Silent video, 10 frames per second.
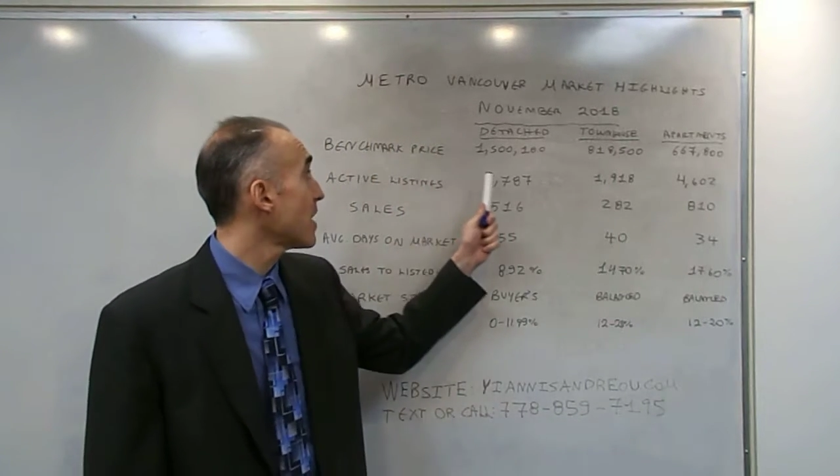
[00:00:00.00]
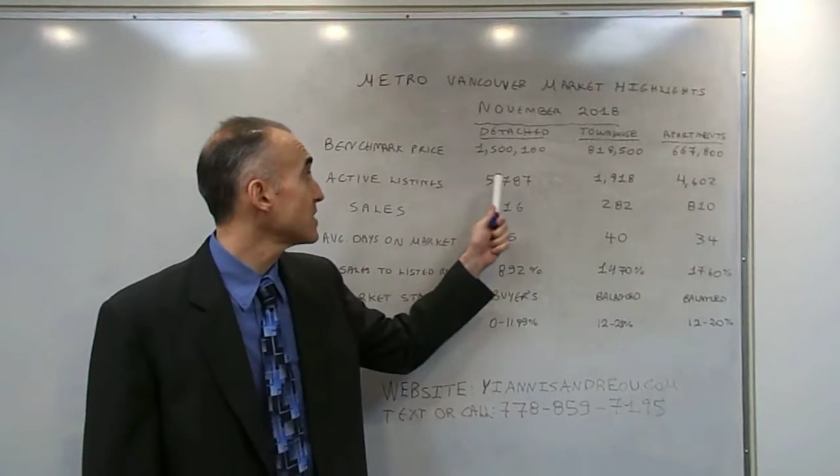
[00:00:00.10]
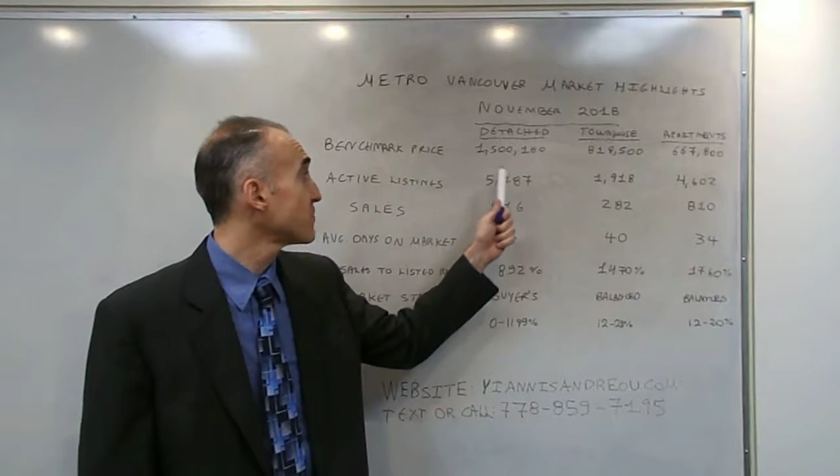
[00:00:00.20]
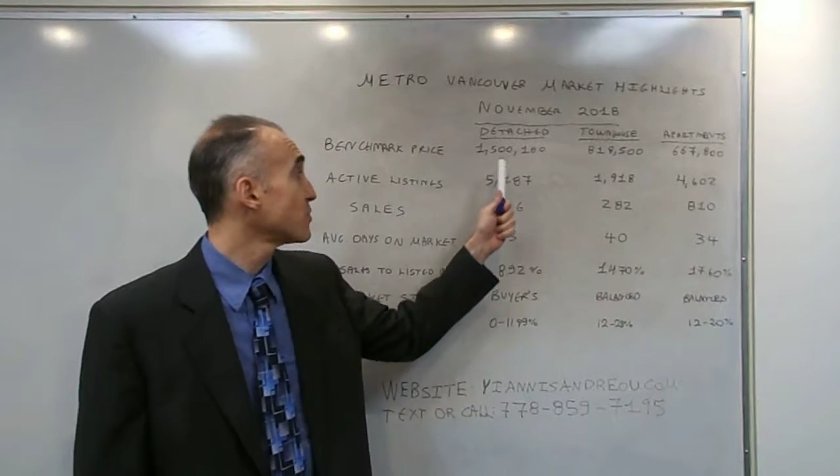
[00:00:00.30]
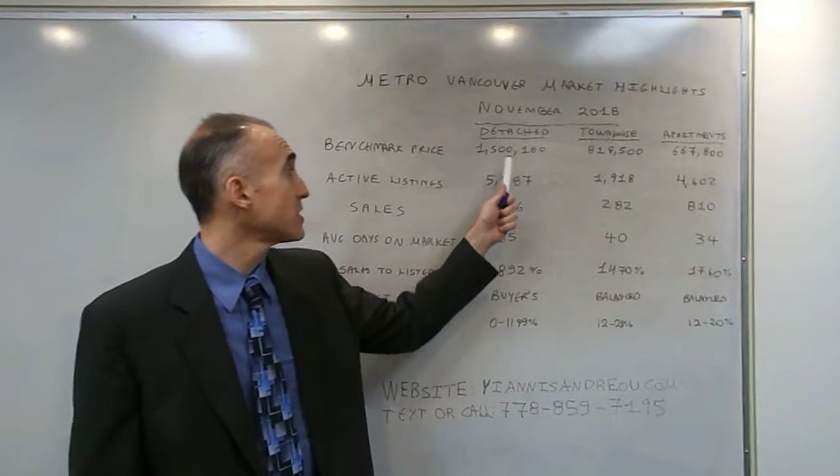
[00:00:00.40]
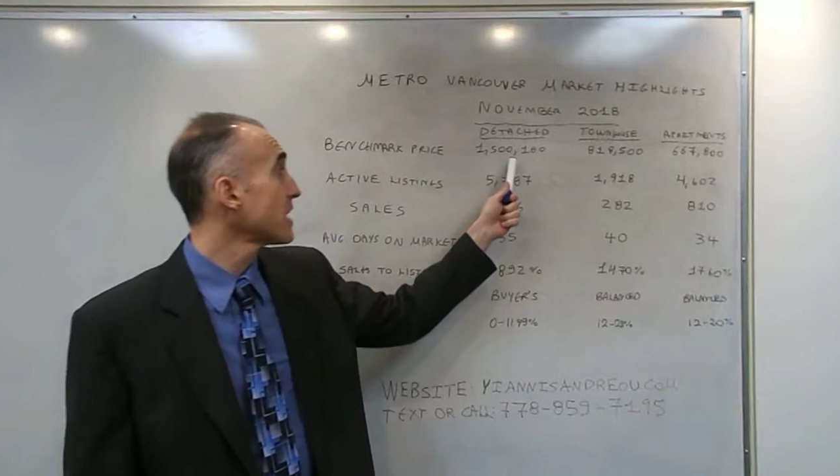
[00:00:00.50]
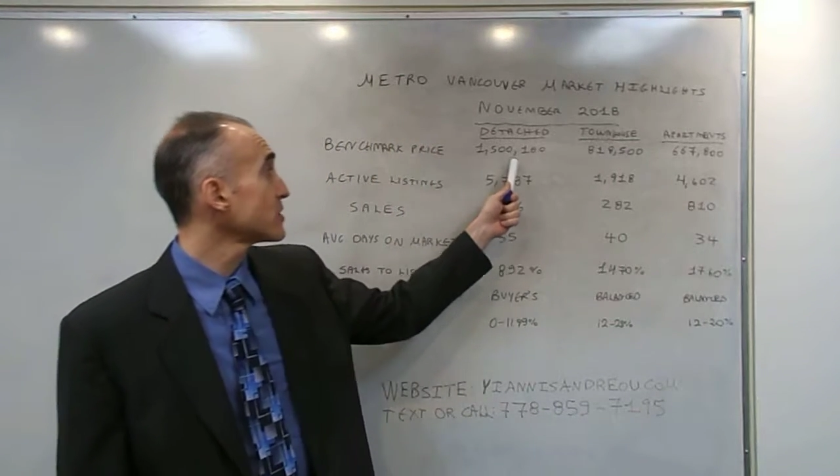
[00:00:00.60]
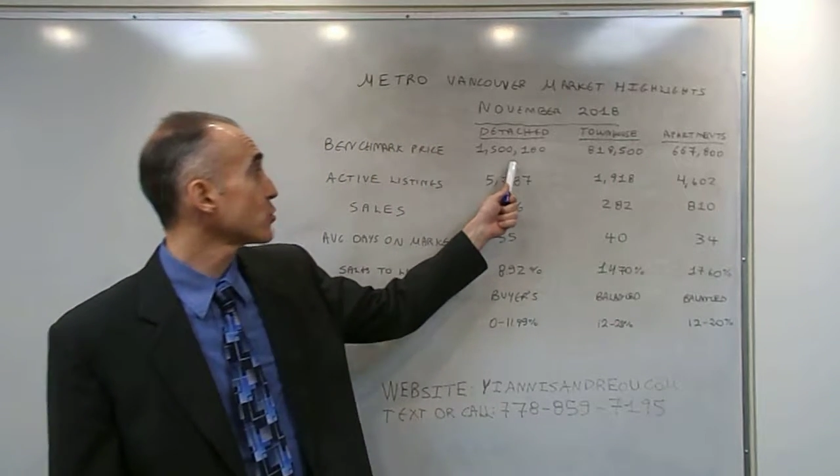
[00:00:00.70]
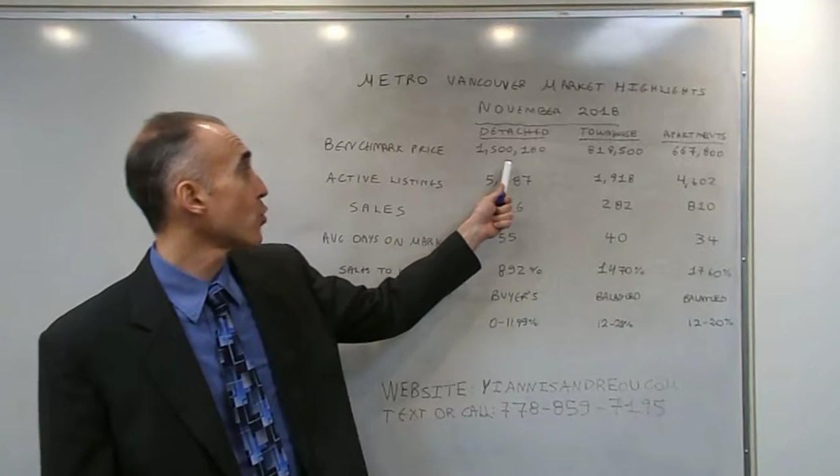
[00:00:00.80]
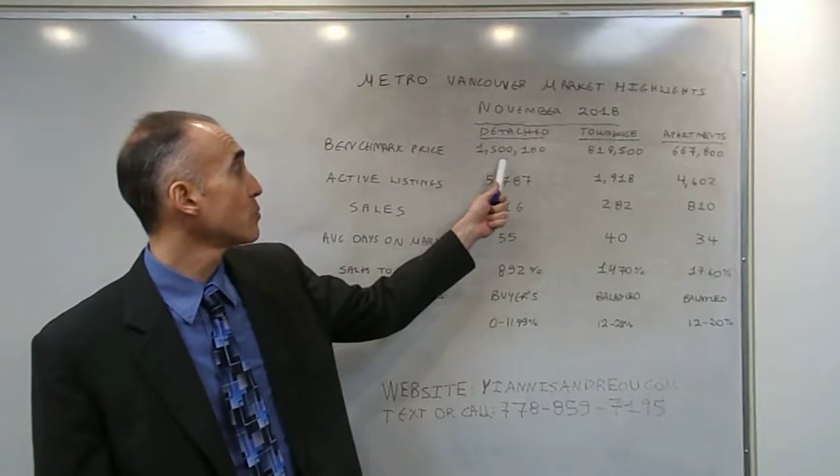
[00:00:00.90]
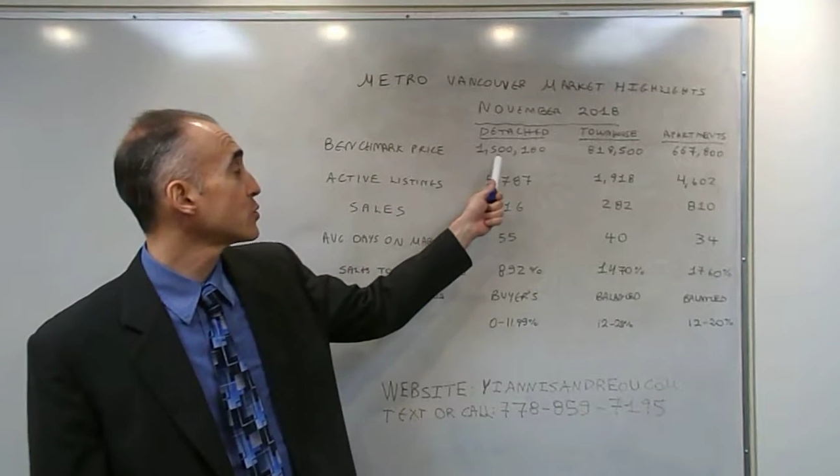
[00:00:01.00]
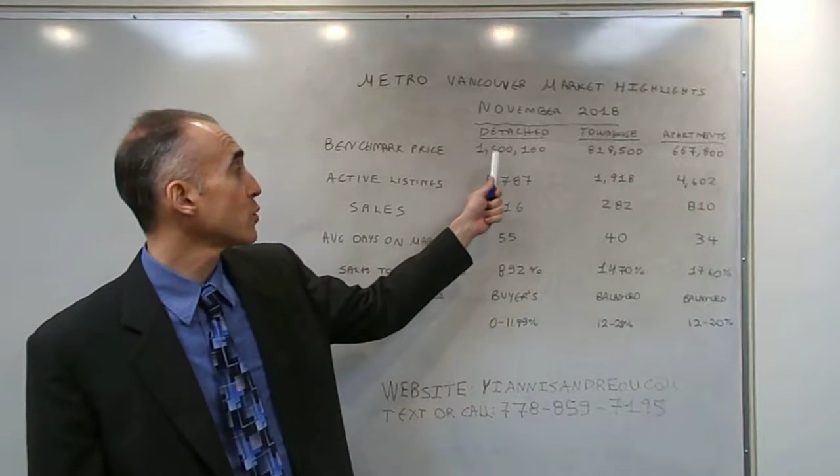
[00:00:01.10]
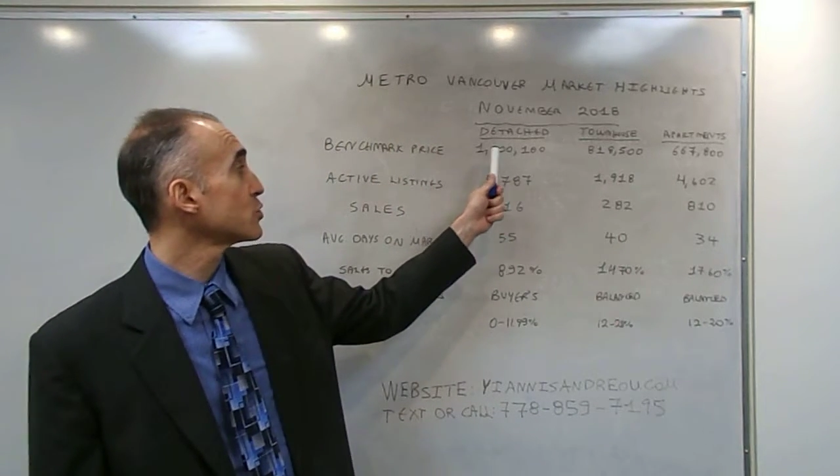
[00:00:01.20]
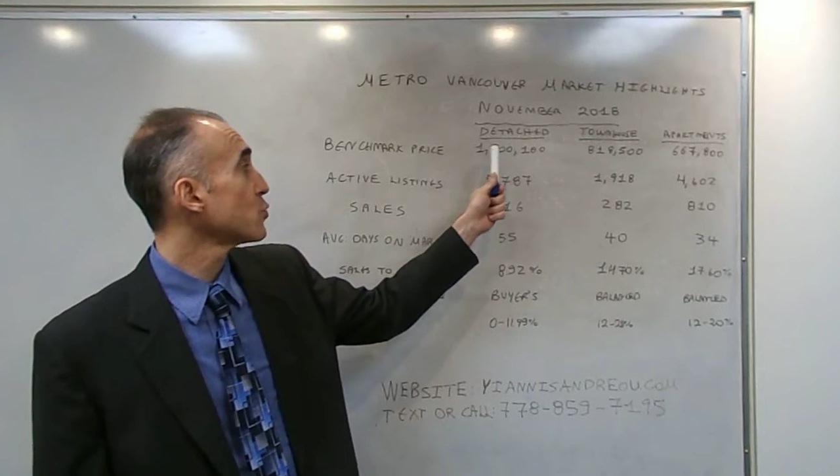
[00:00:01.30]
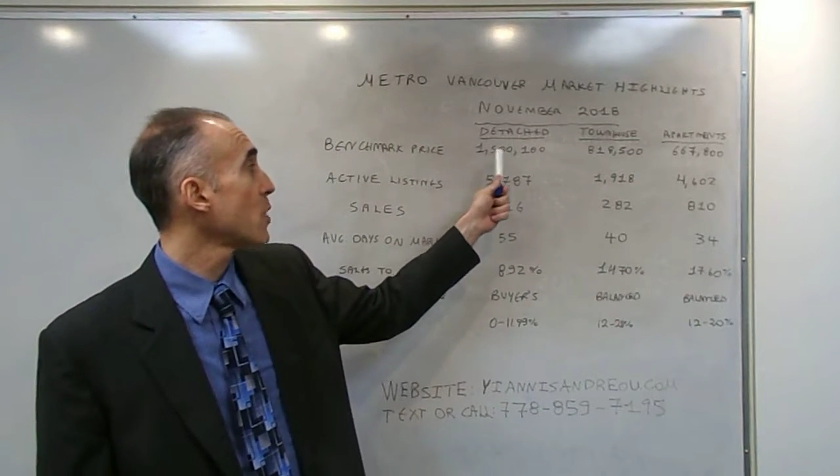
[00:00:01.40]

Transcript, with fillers: price for detached homes was